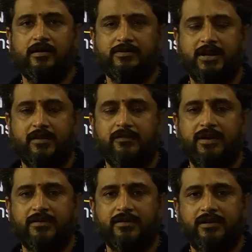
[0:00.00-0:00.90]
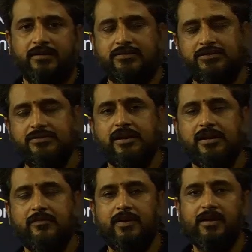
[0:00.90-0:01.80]
chairman, a
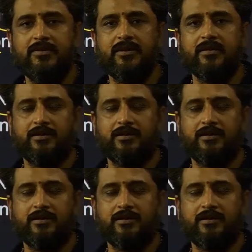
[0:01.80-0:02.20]
general manager,